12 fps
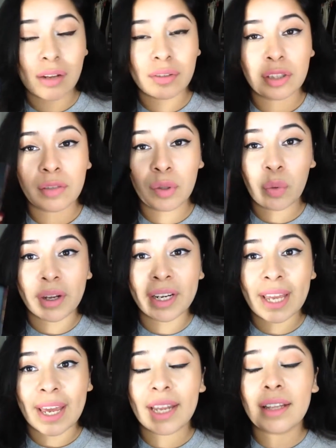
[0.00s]
So if you want to
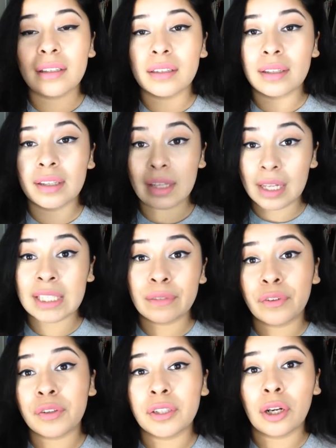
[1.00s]
get it at
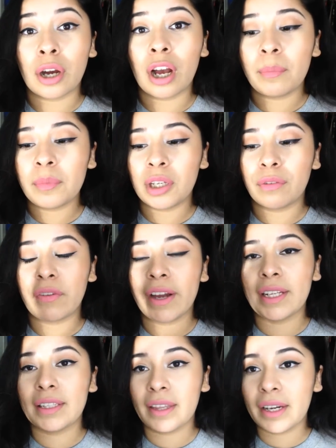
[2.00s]
Sephora.com, you can
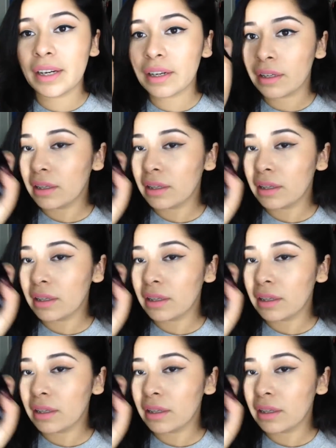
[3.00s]
find it there.